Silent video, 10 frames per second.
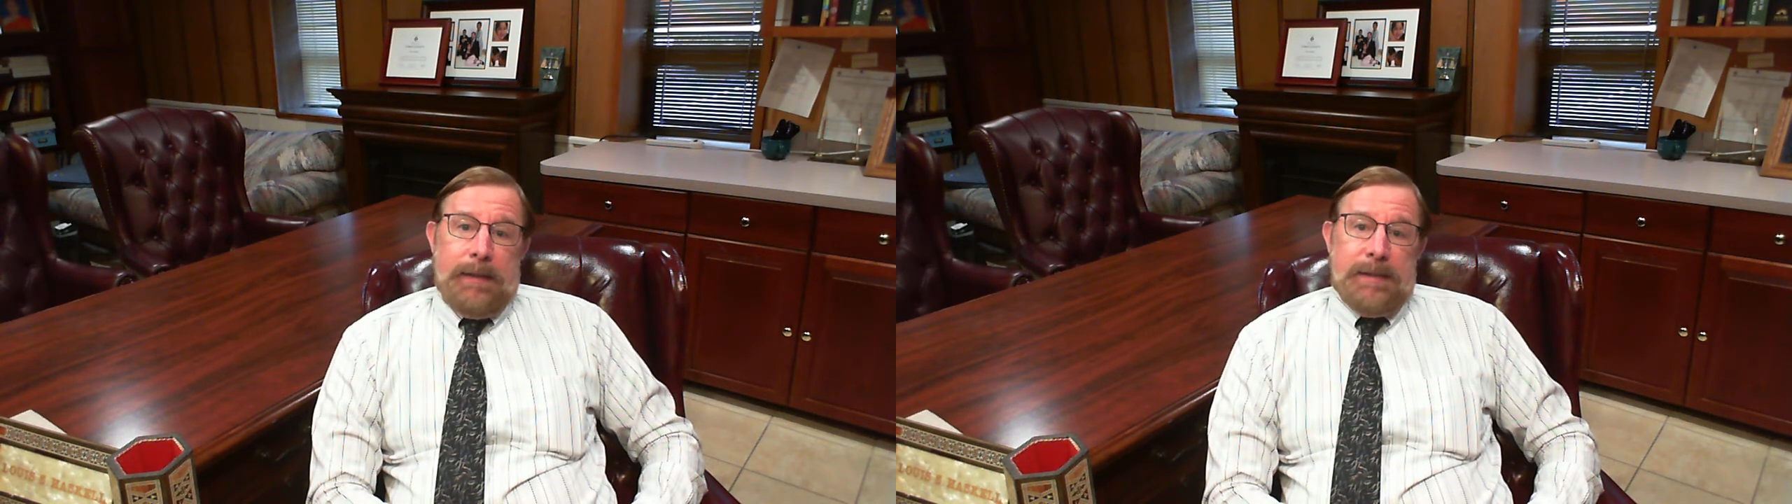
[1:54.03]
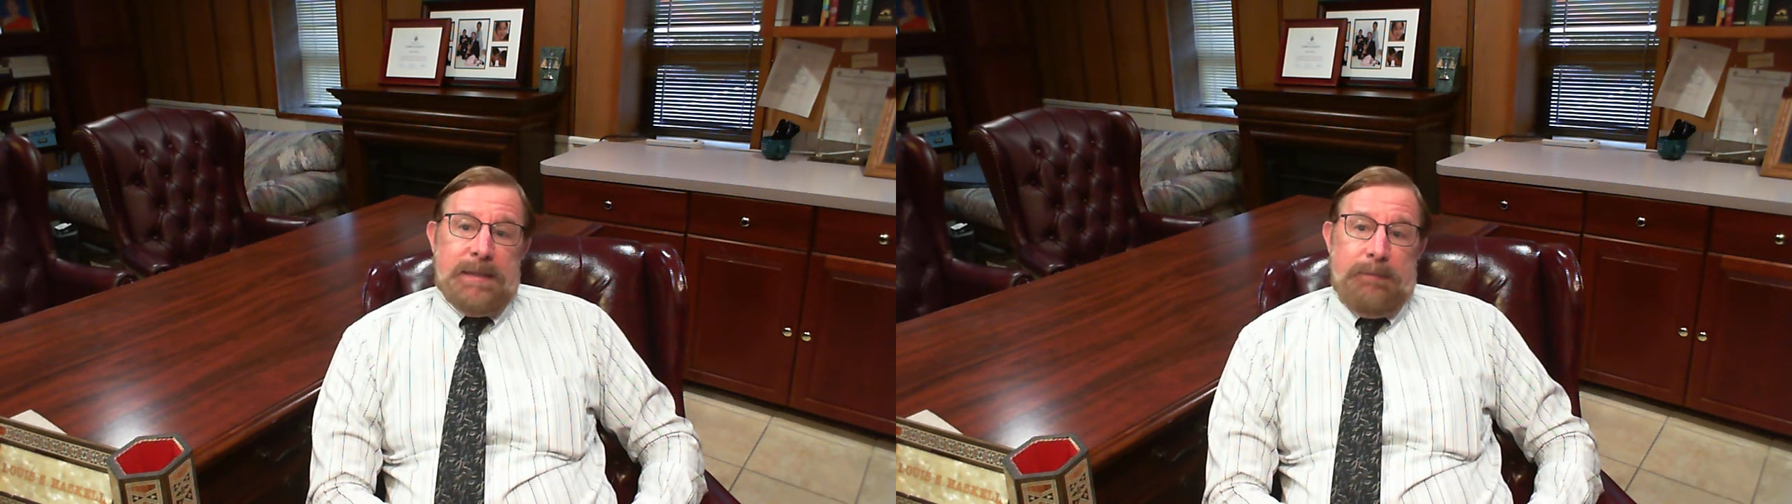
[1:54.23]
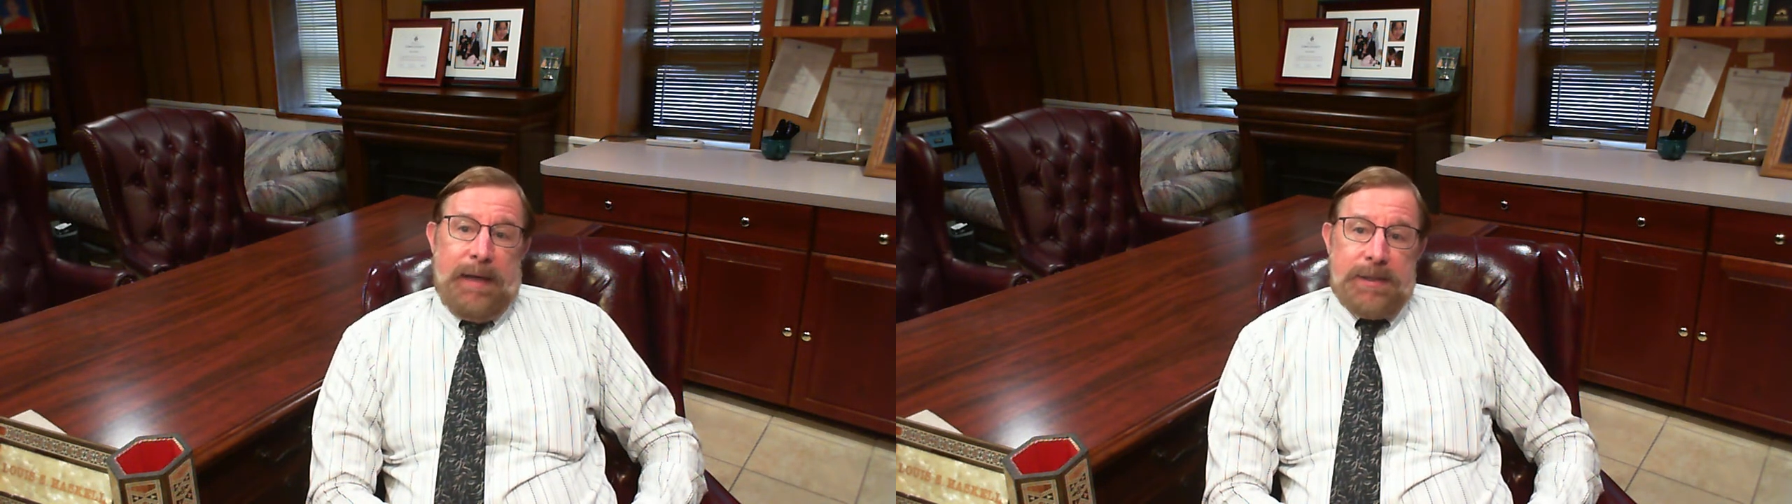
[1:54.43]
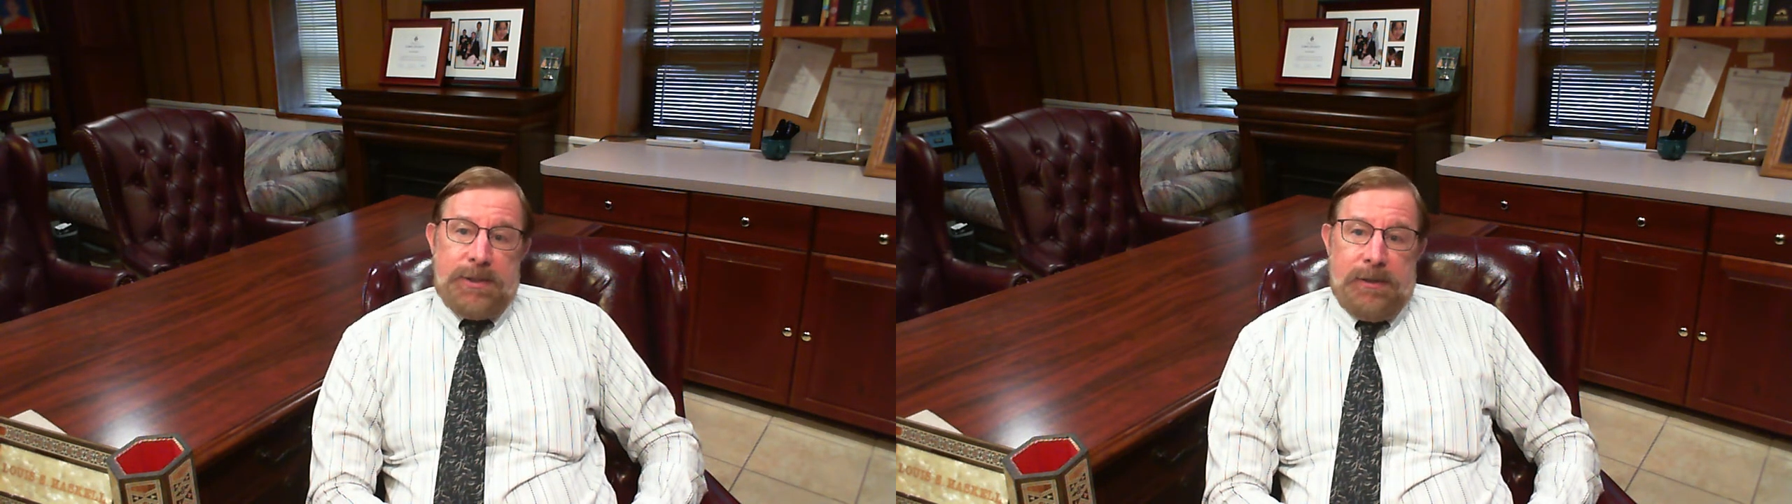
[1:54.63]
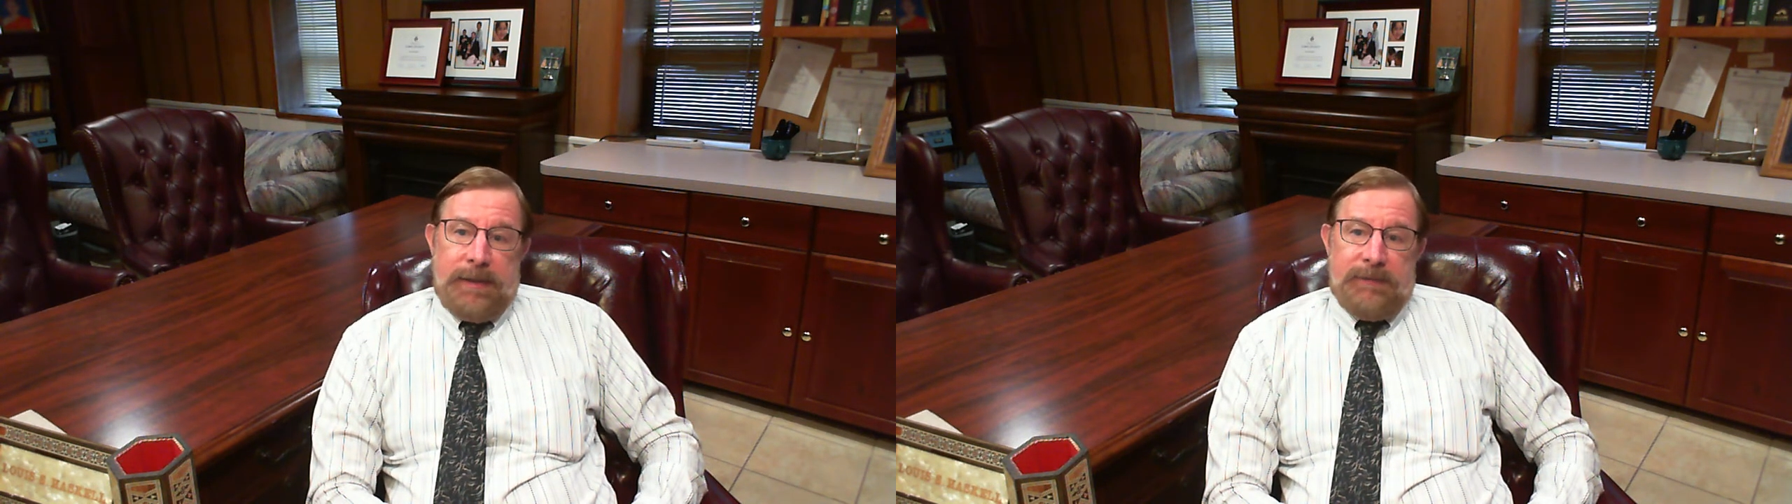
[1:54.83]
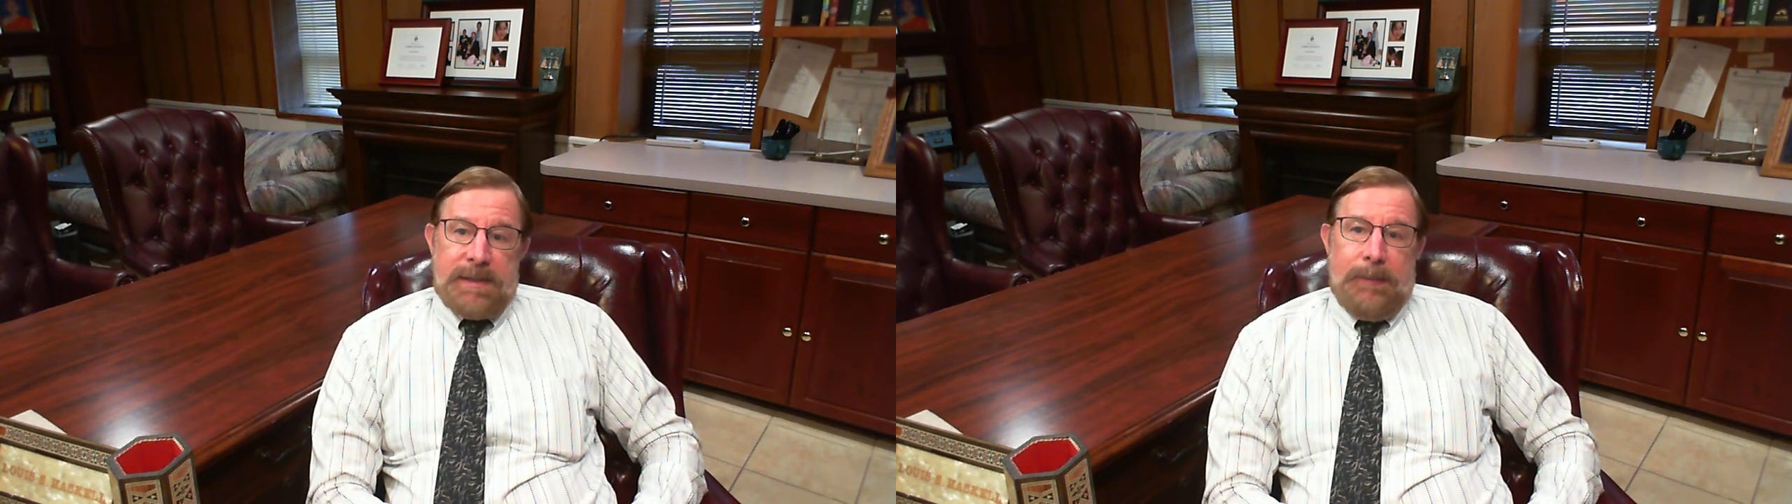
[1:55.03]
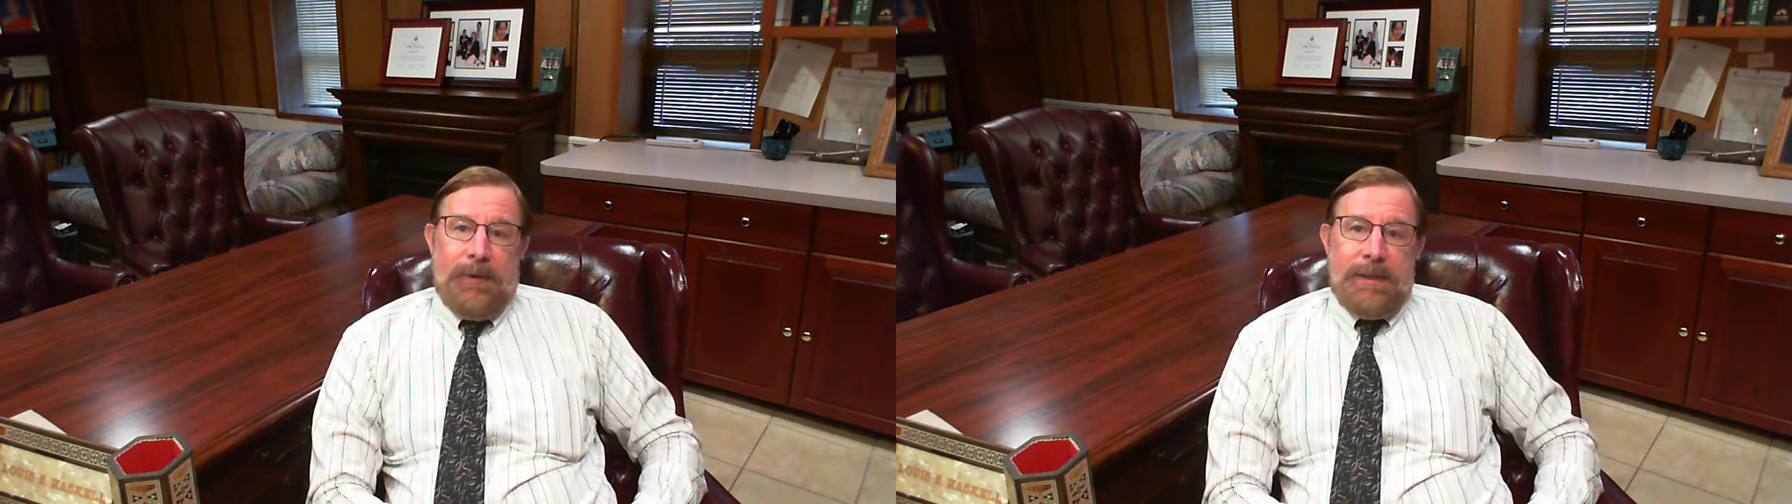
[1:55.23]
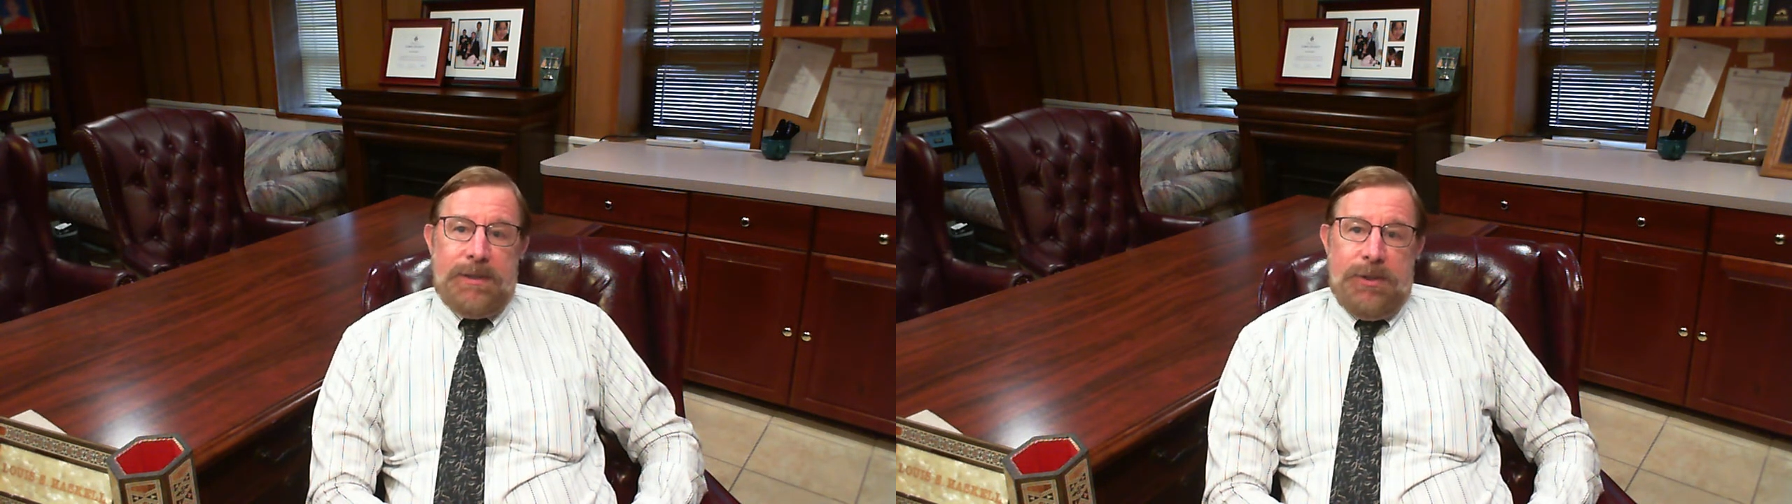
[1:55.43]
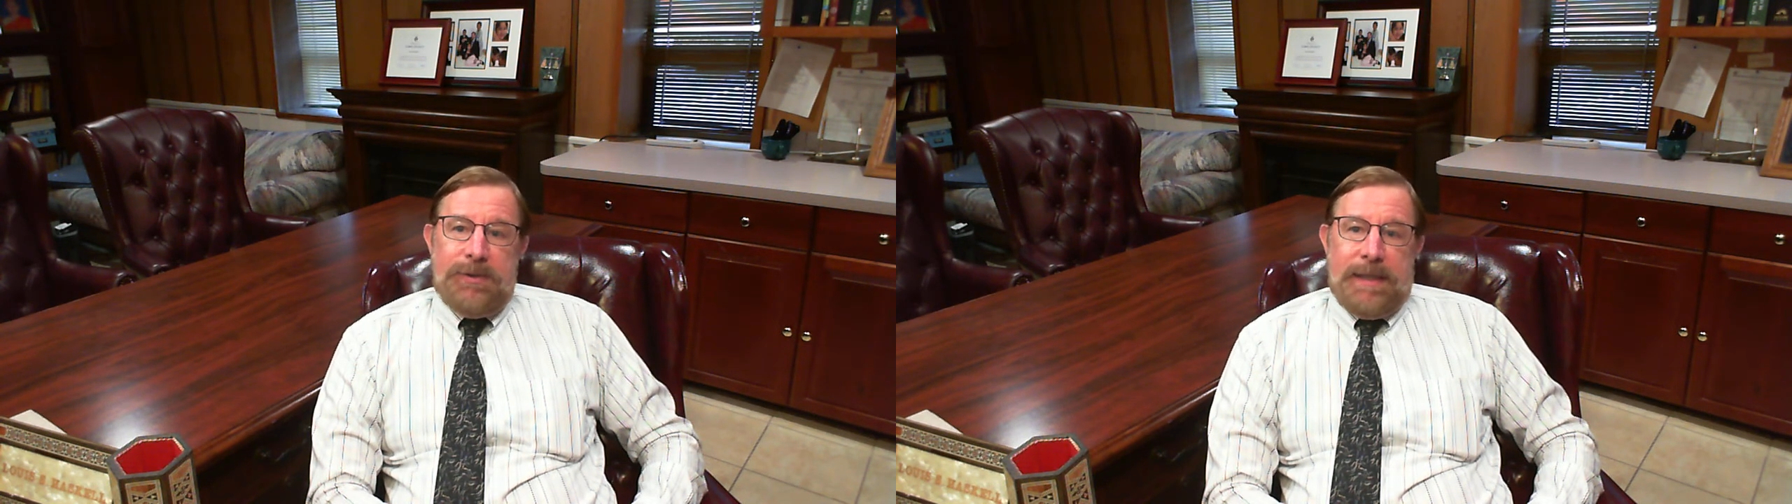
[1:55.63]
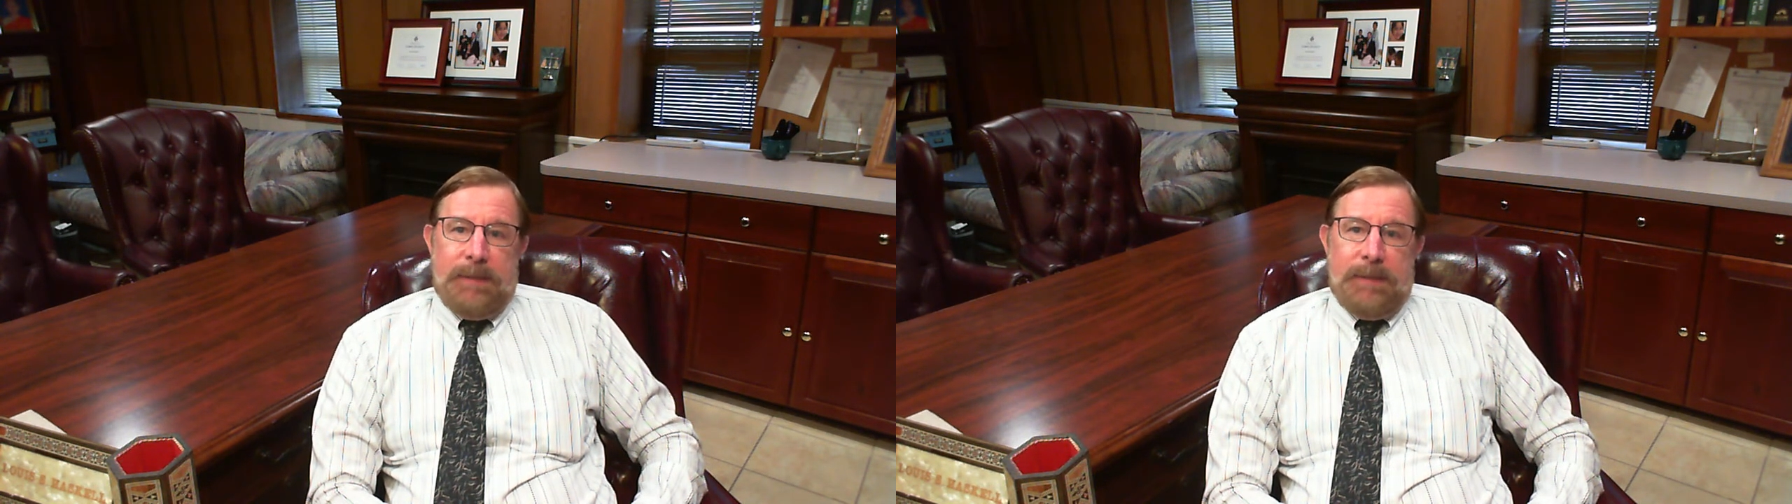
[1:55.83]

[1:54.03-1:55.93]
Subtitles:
especially if someone is using